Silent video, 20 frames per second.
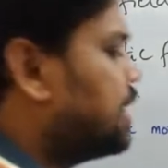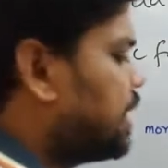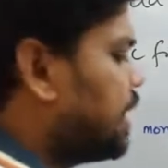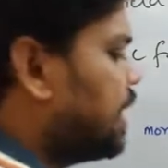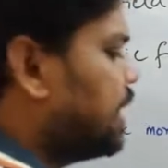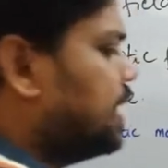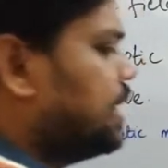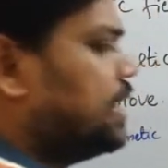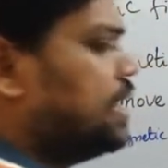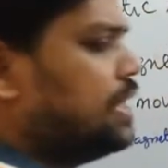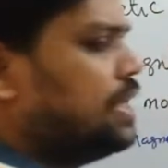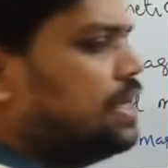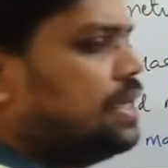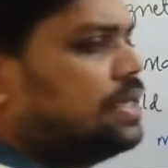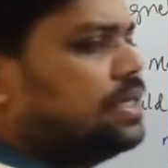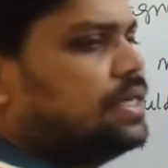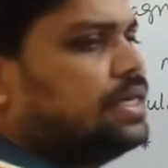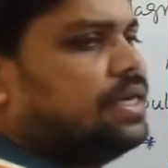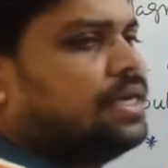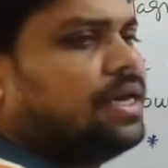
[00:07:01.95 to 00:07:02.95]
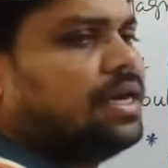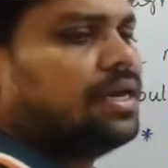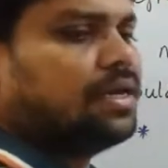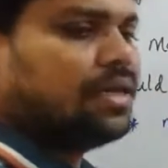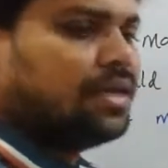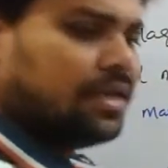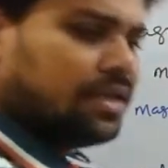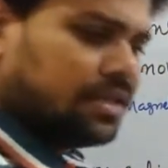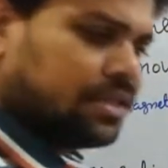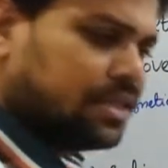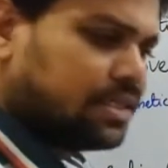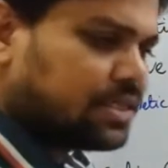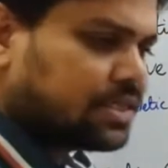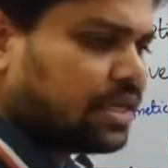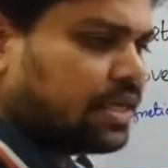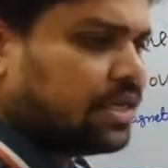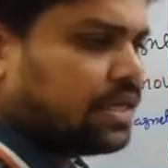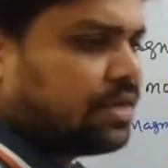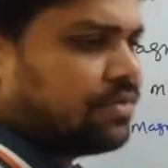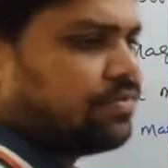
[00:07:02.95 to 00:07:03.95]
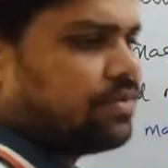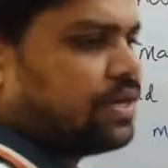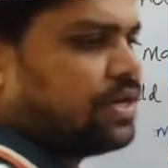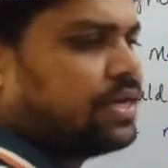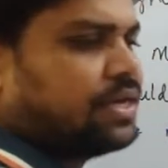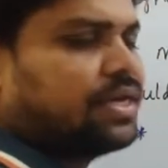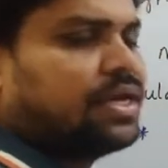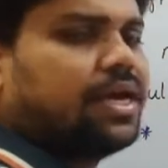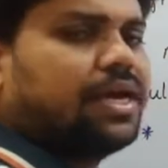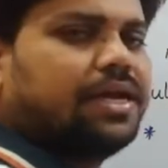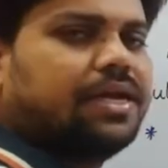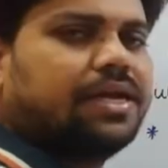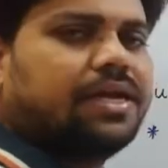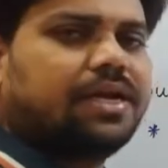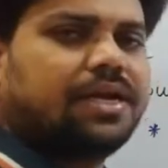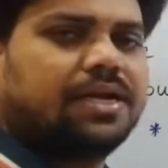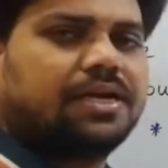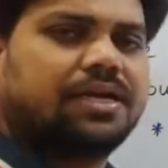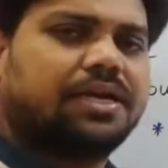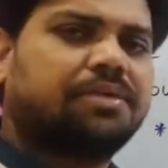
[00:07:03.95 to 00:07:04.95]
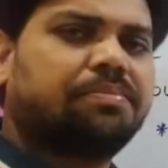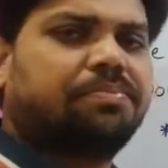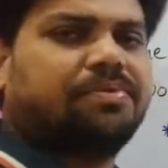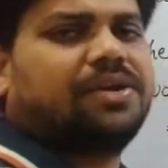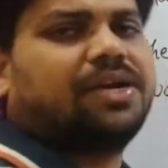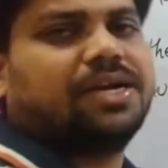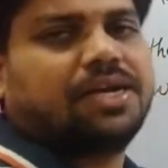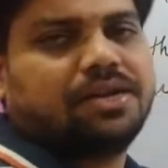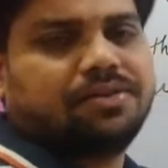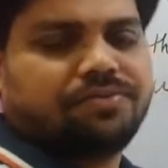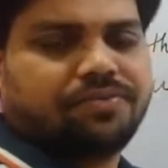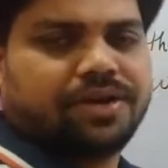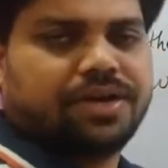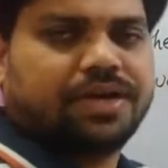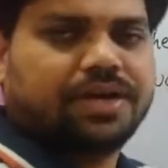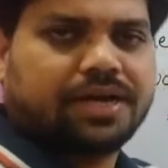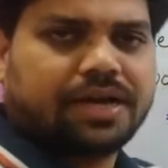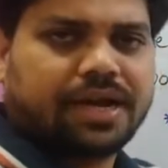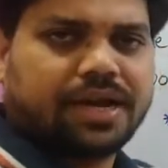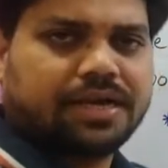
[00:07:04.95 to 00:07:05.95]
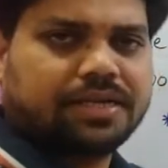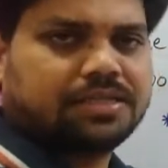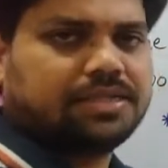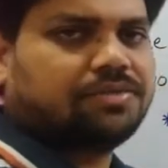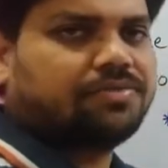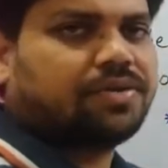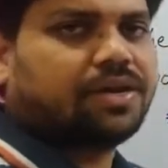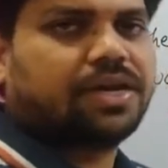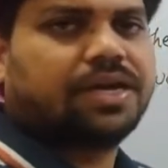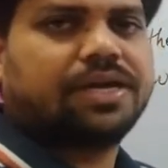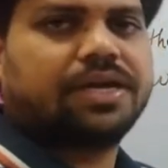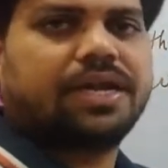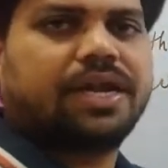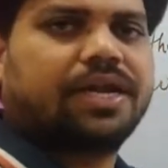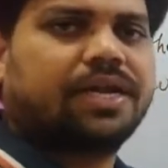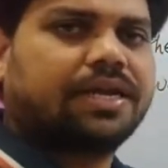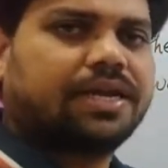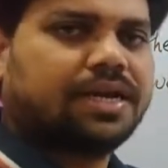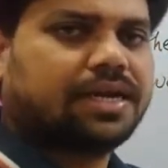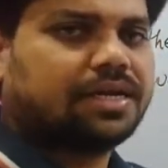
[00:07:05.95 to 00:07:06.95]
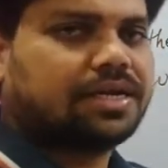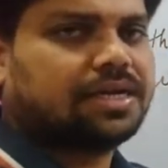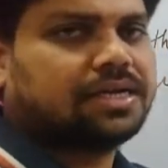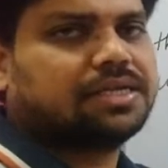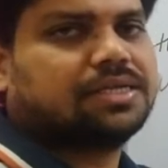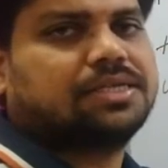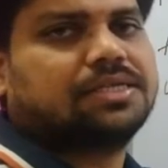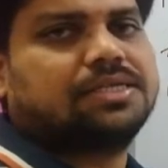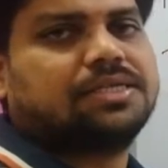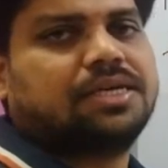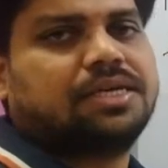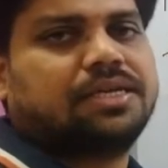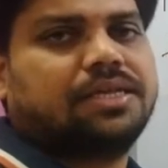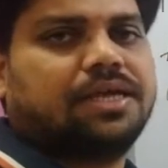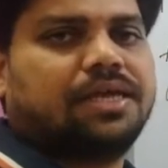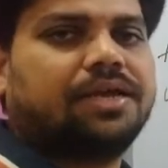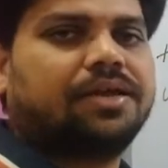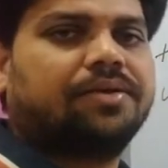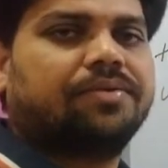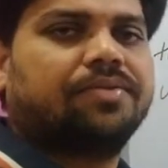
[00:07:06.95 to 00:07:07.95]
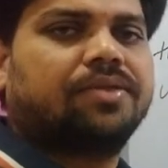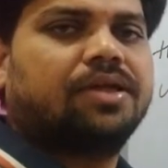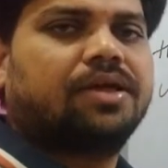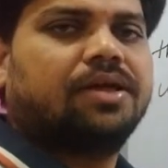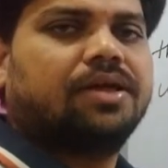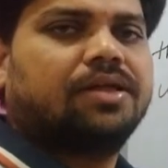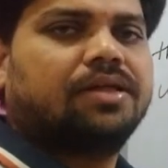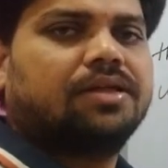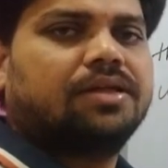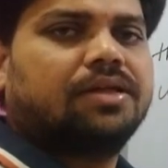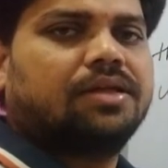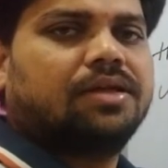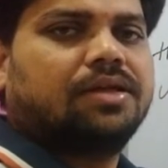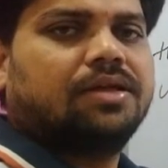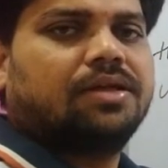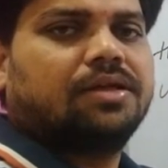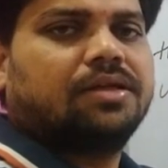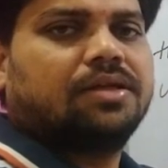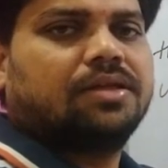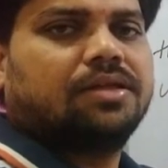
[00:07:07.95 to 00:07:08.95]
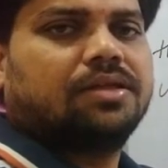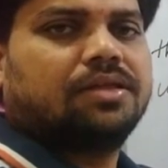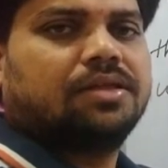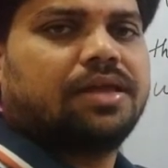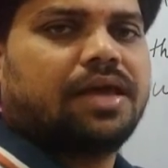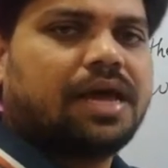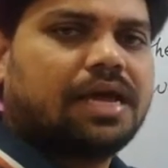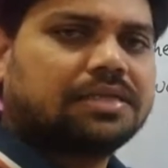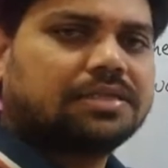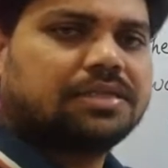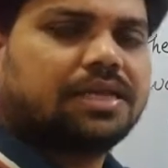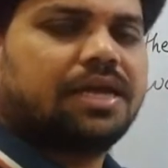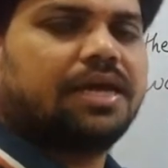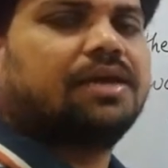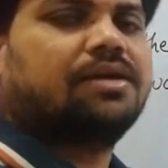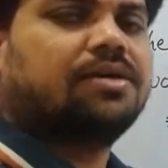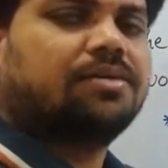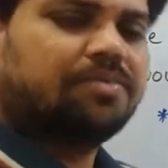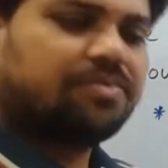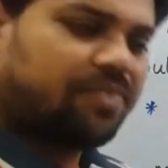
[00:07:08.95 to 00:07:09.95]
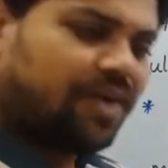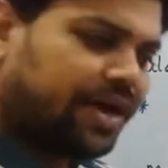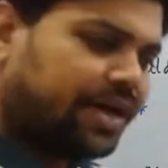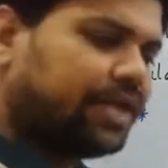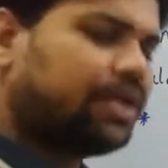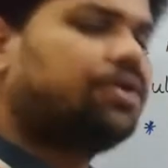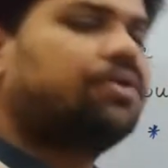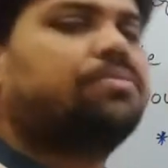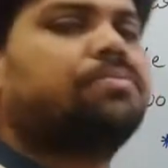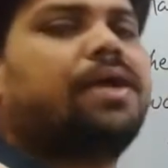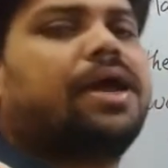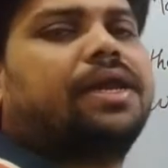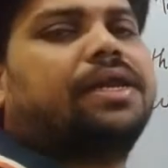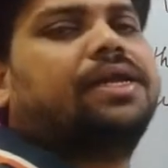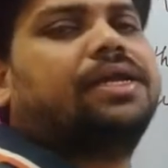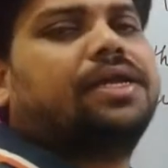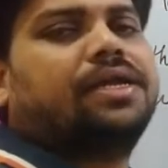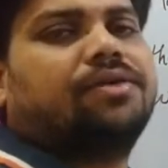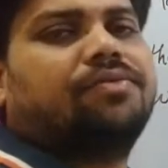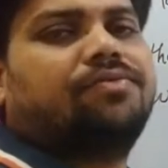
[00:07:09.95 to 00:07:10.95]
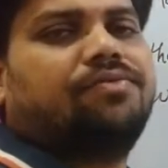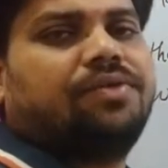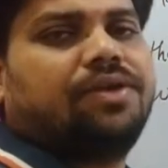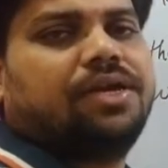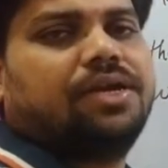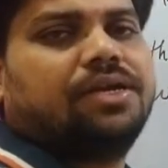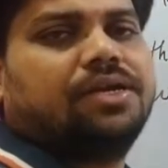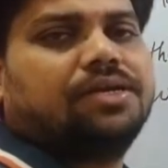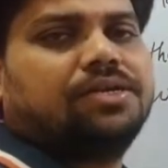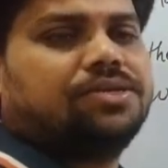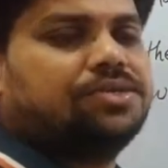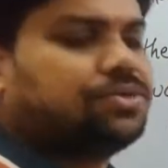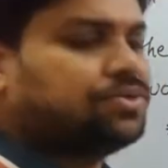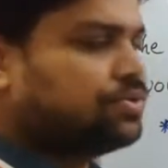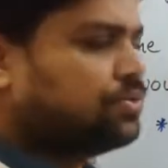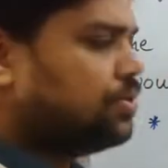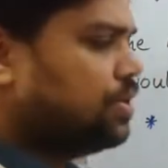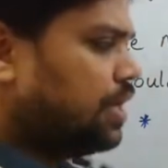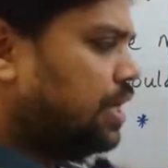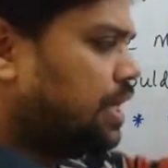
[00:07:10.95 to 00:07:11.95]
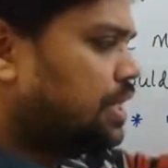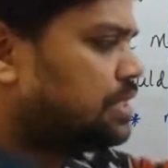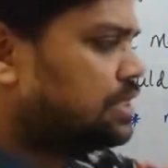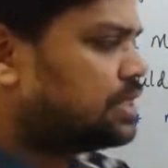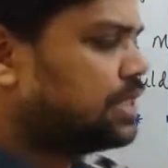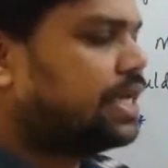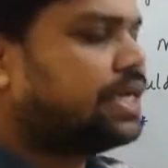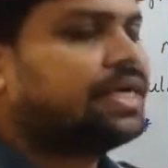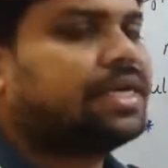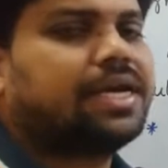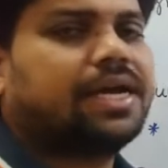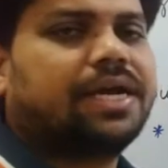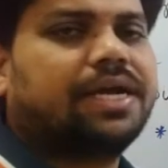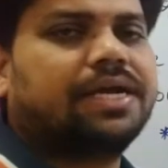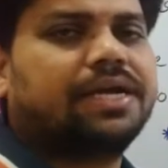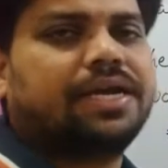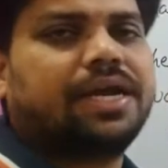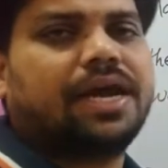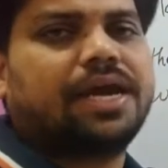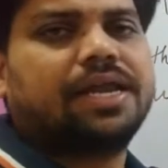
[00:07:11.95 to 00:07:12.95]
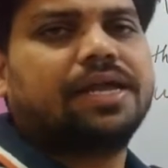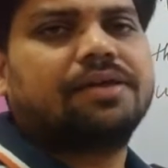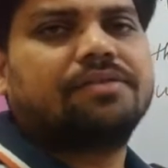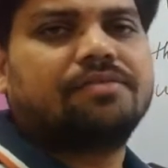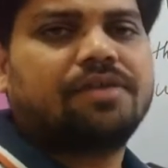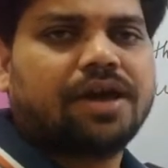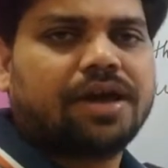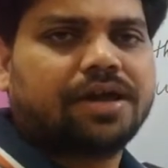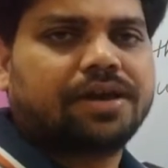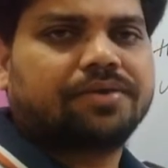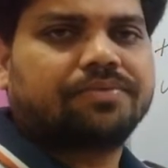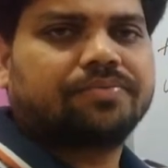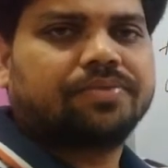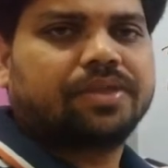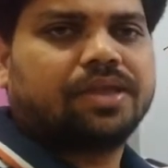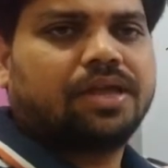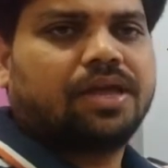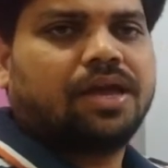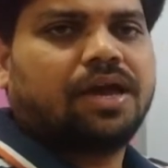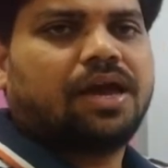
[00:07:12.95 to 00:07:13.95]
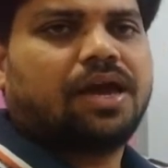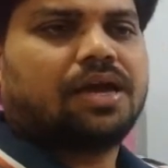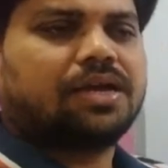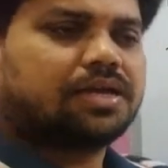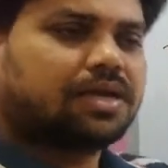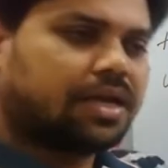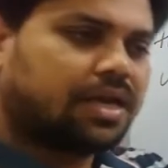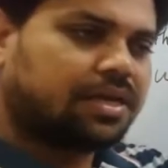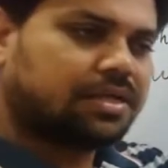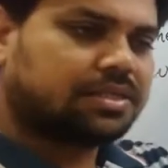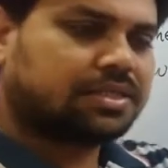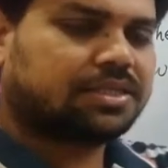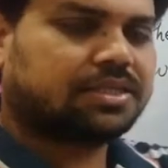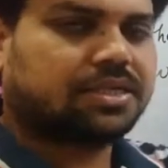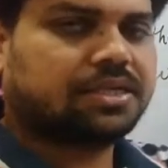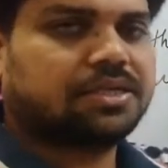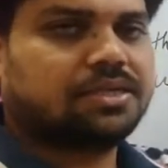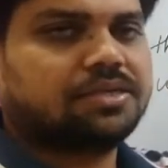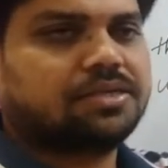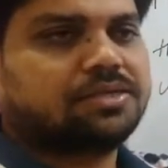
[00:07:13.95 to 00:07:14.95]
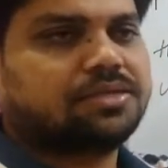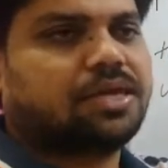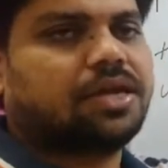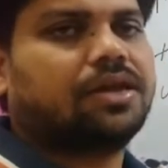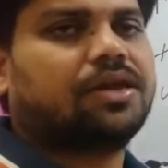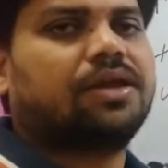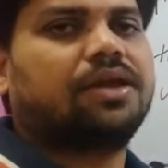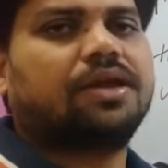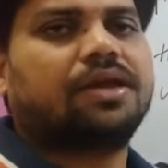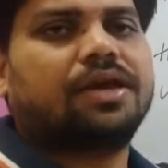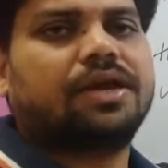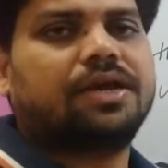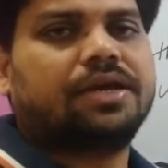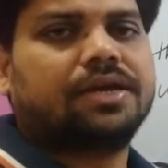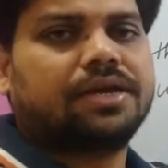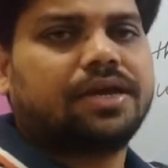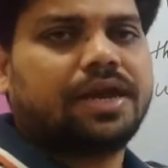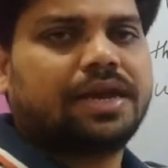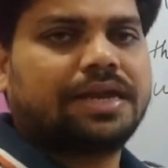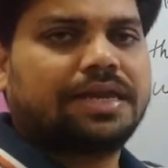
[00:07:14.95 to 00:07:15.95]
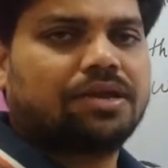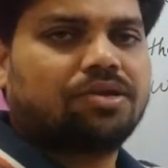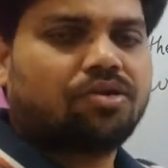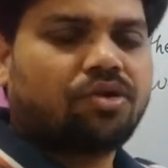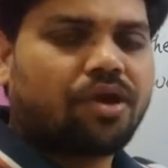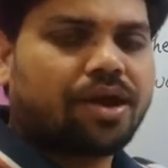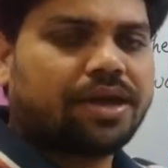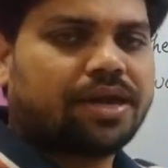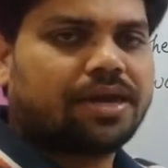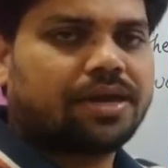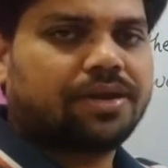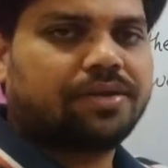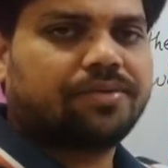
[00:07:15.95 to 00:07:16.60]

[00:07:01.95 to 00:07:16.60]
carrying conductor or this kind of current carrying conductor. Different kinds of current carrying conductors are there. They ask like find out magnetic field due to a straight current carrying wire or circular current carrying coil.